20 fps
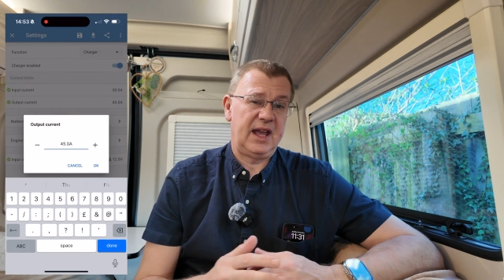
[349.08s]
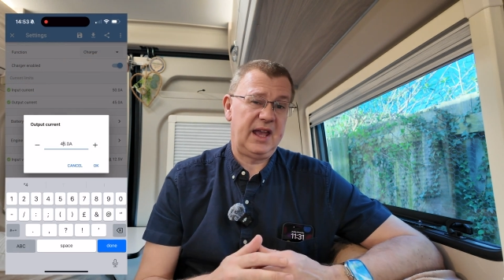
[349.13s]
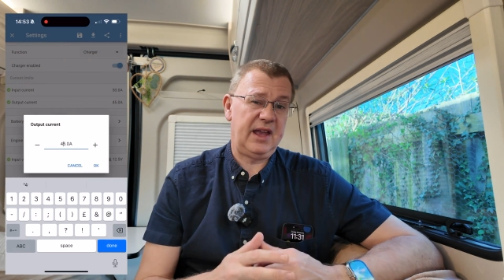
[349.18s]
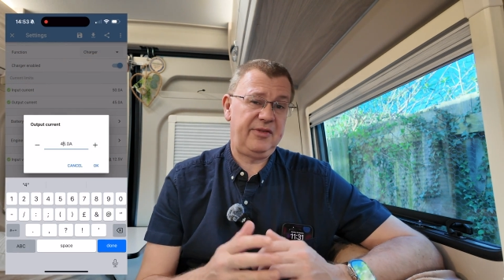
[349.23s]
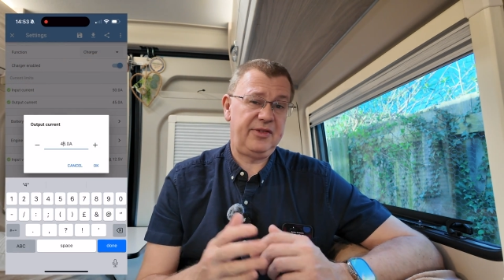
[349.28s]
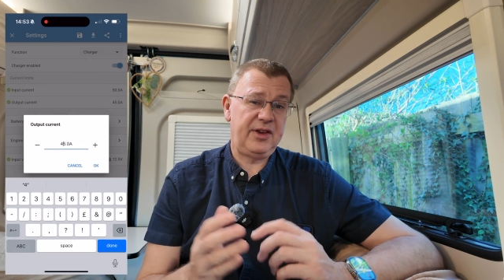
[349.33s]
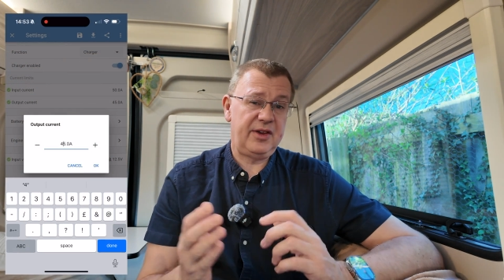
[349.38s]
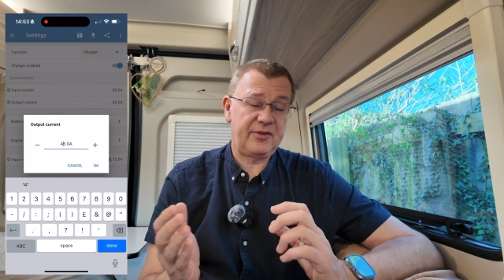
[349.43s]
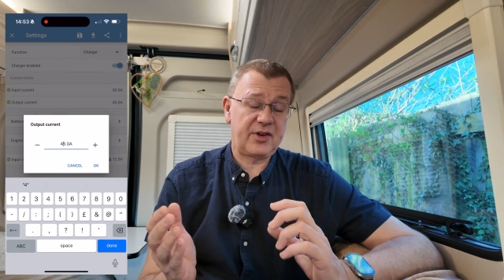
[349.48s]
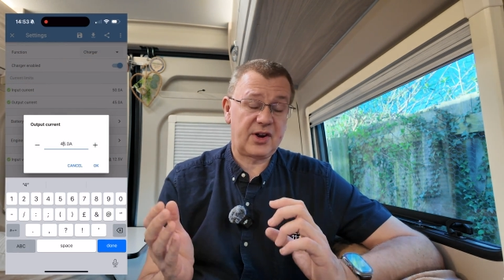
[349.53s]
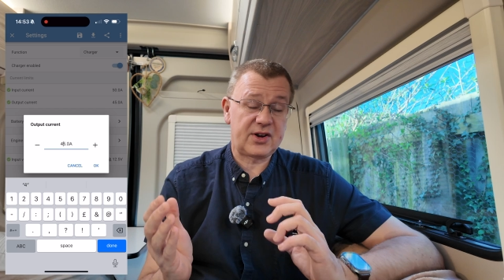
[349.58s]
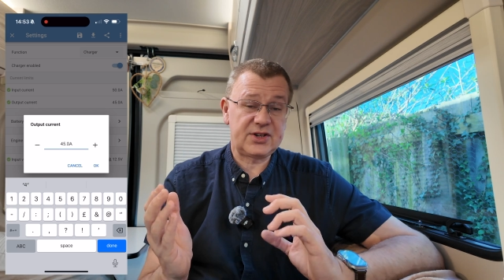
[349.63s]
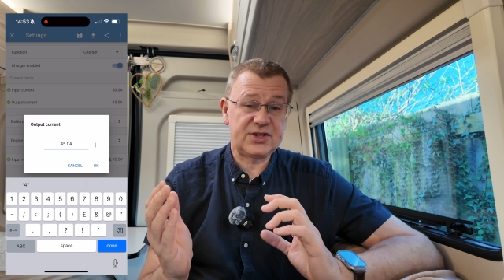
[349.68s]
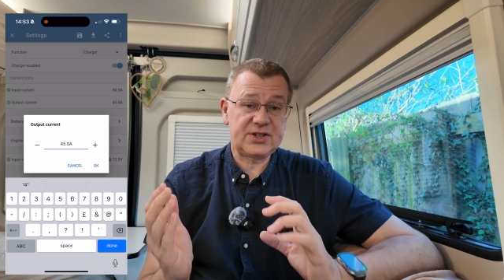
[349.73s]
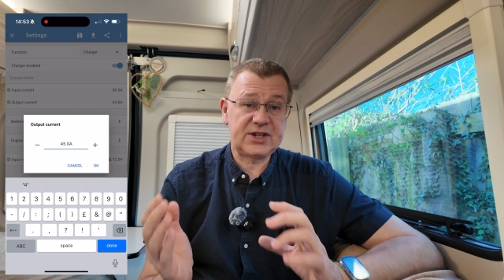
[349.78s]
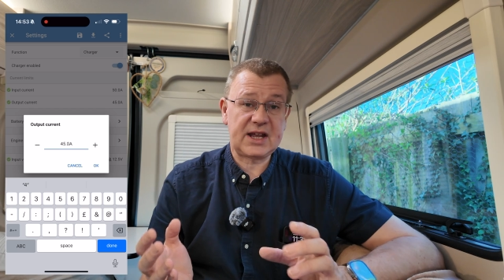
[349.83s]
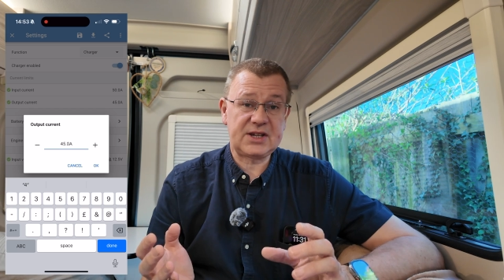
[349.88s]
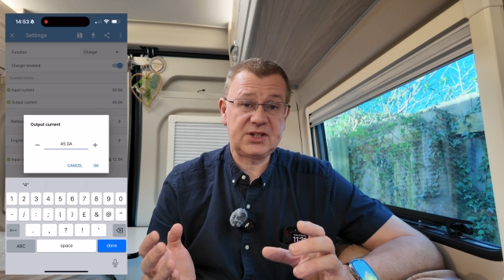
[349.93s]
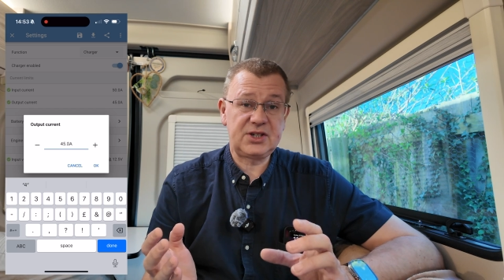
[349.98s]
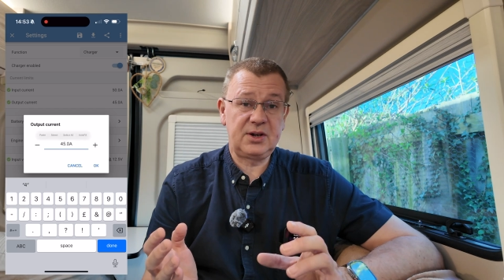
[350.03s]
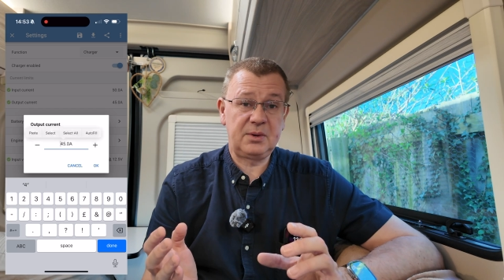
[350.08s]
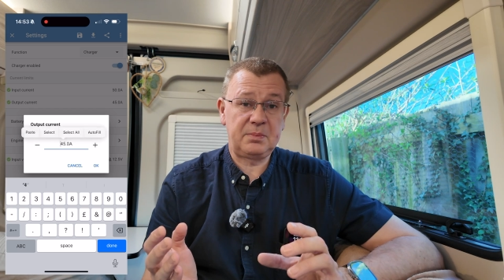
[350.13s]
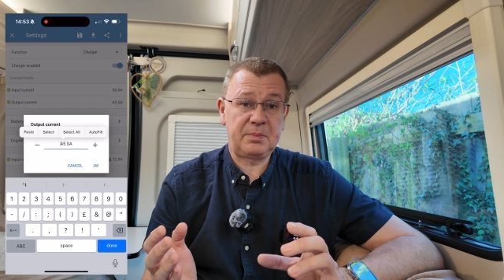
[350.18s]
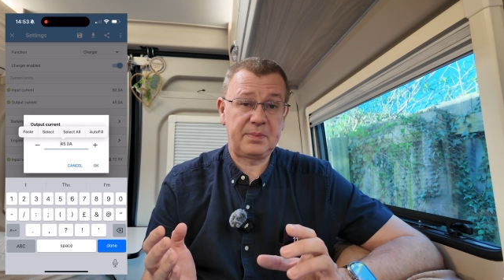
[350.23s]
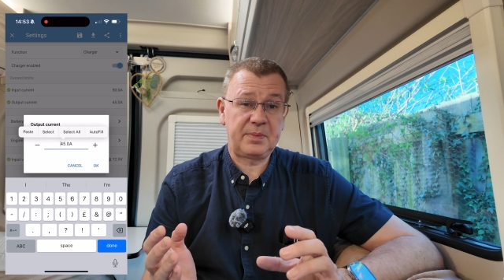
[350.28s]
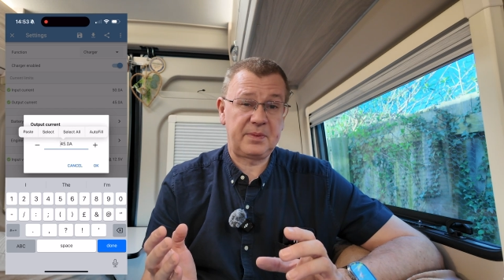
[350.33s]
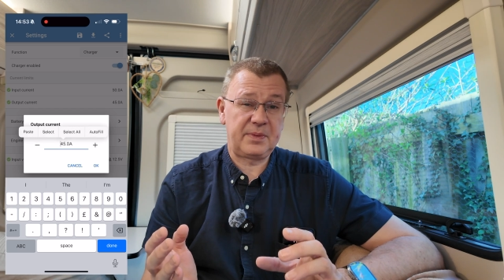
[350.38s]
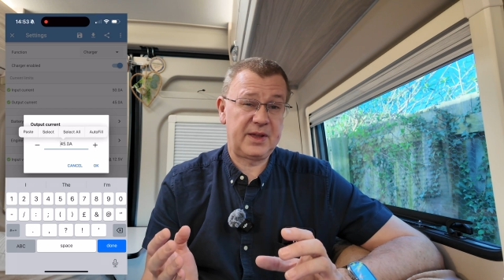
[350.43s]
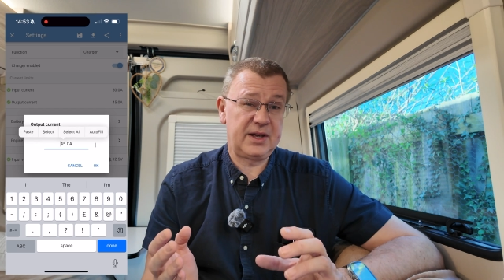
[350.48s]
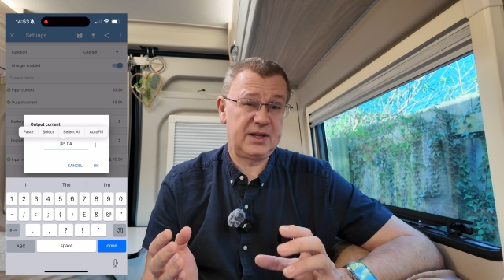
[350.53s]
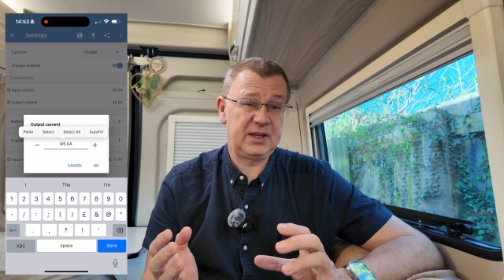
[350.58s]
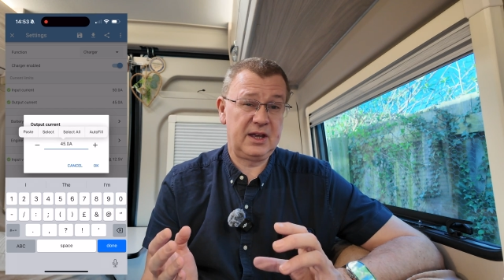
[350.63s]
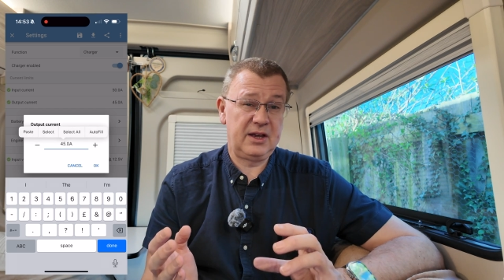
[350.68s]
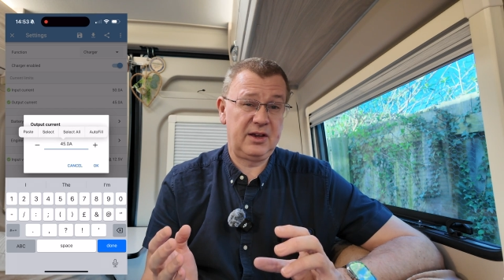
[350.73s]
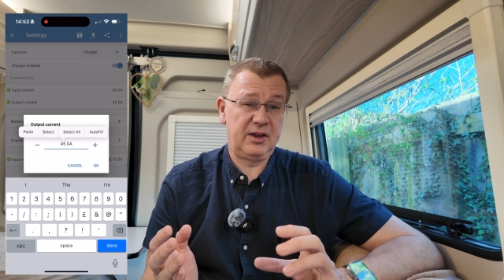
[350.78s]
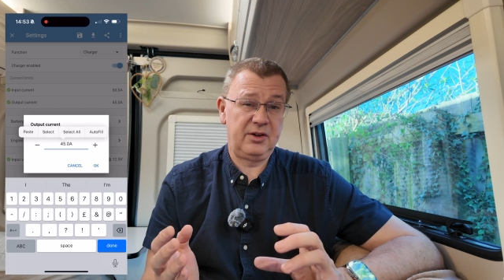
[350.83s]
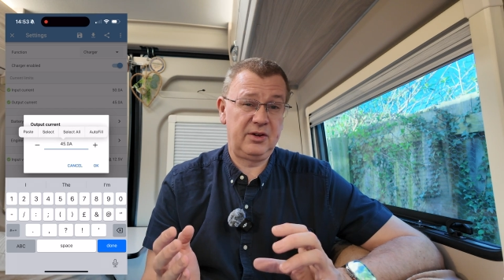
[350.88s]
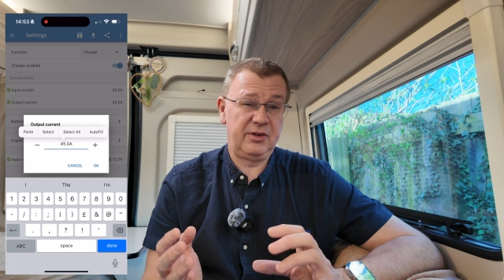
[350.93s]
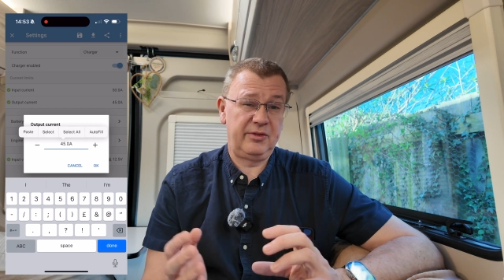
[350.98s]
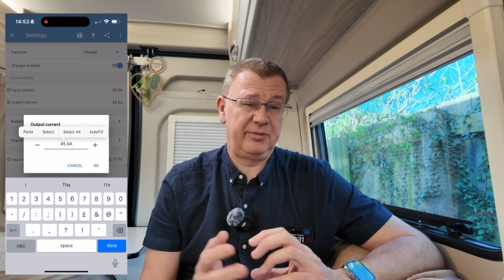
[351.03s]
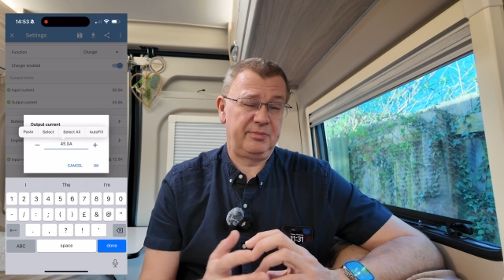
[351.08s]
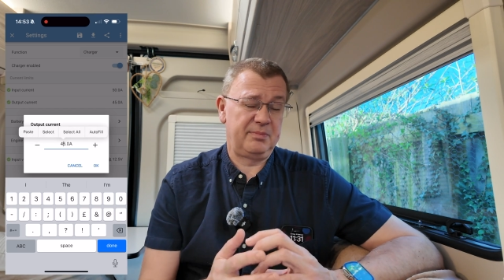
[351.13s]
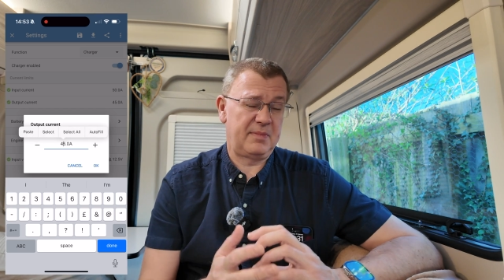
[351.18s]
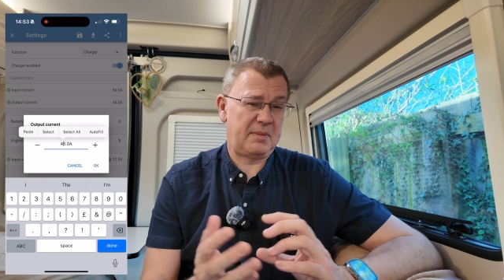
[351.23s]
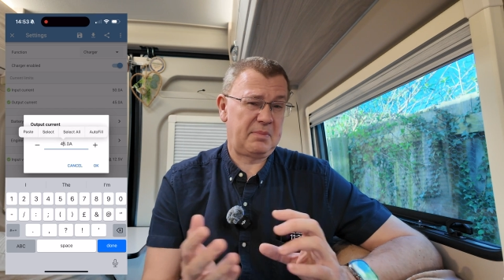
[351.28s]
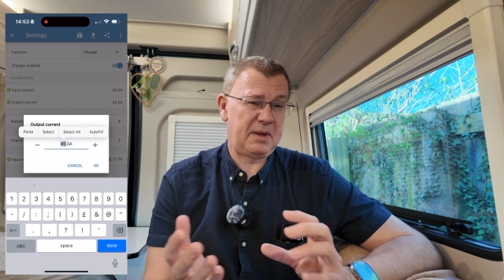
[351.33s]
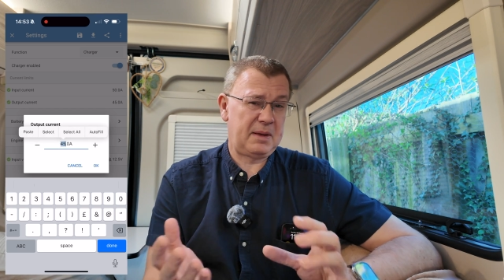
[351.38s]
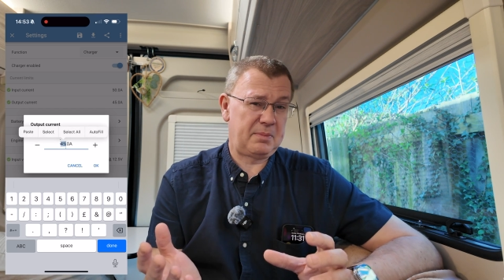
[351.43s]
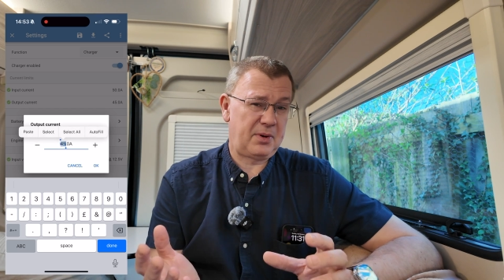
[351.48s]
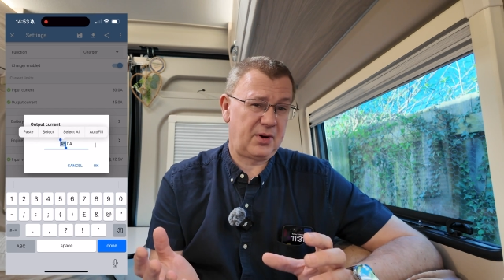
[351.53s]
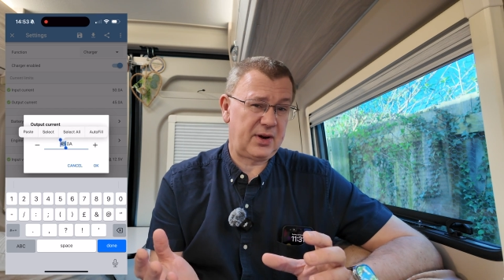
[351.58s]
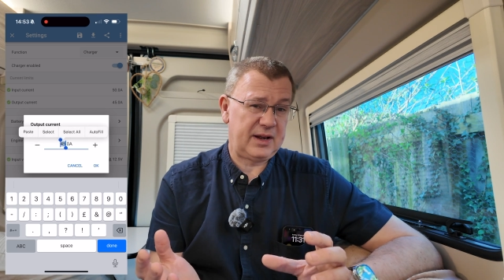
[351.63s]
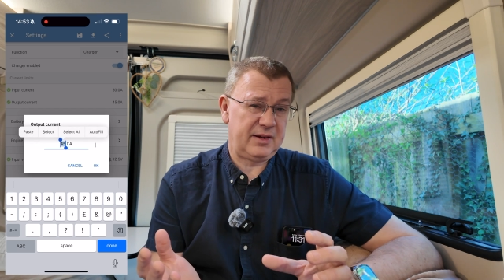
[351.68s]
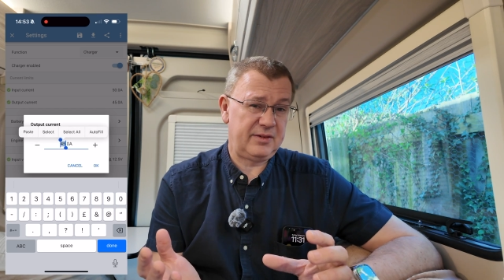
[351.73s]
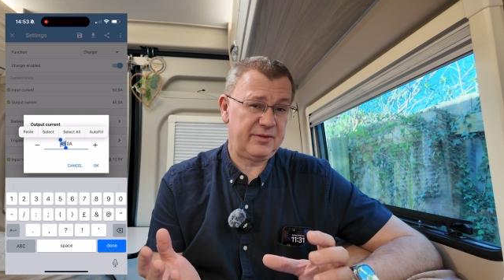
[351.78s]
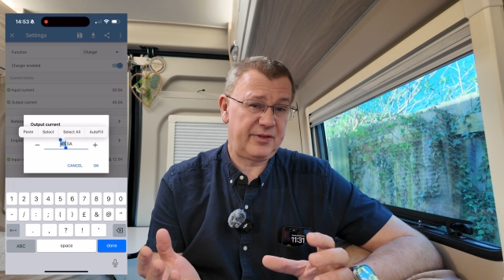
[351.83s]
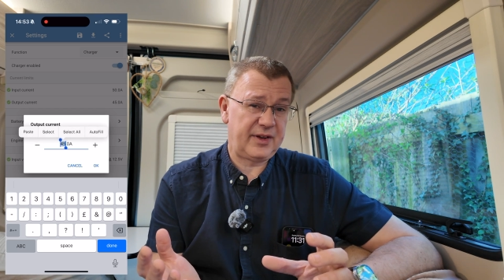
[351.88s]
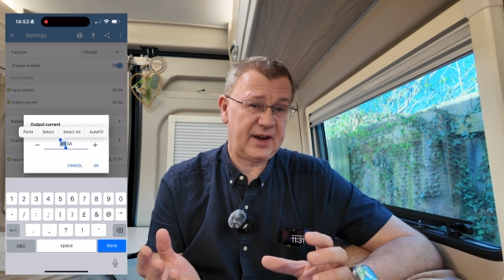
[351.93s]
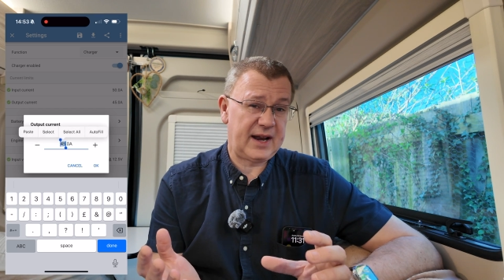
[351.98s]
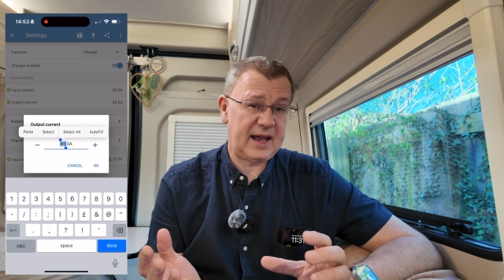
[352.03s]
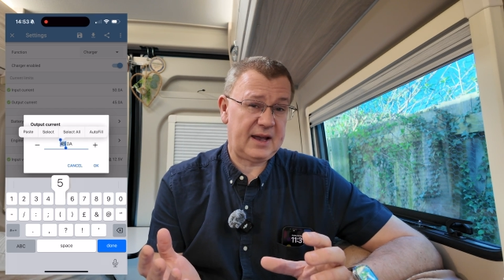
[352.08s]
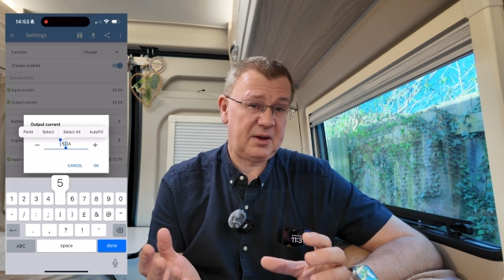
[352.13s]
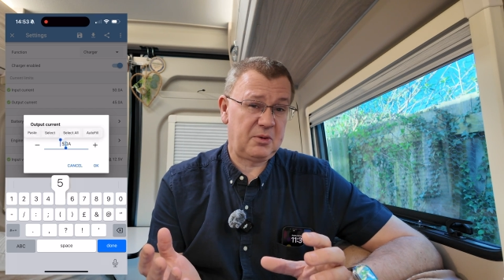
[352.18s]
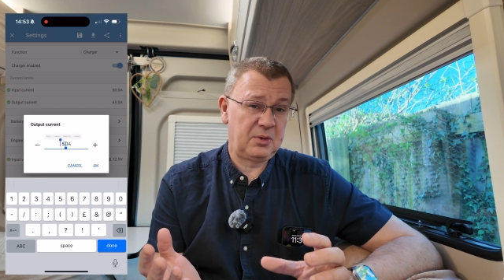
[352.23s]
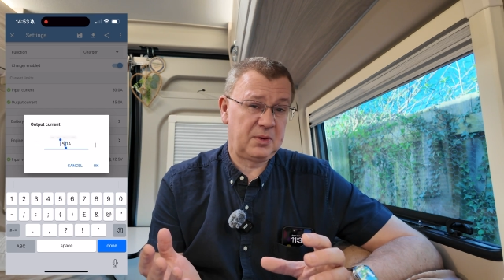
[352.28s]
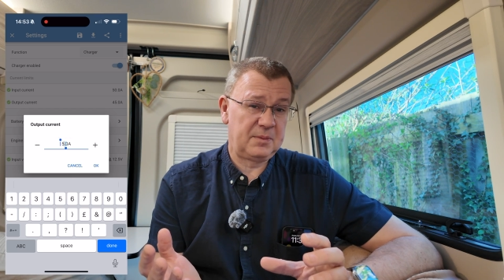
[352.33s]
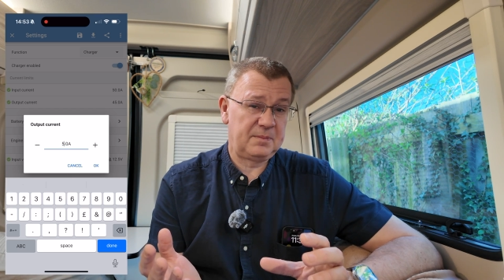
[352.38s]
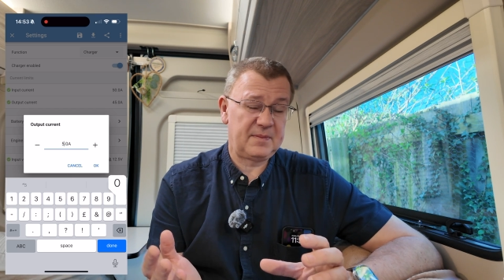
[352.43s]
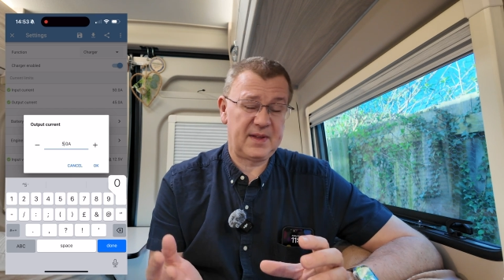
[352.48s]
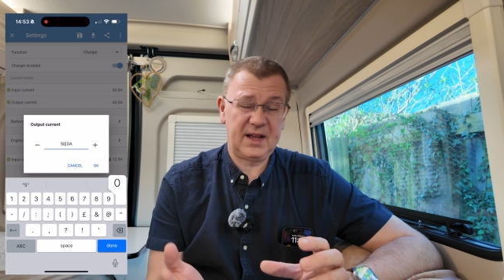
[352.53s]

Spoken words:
if you've got a setup that you've maybe put in for now,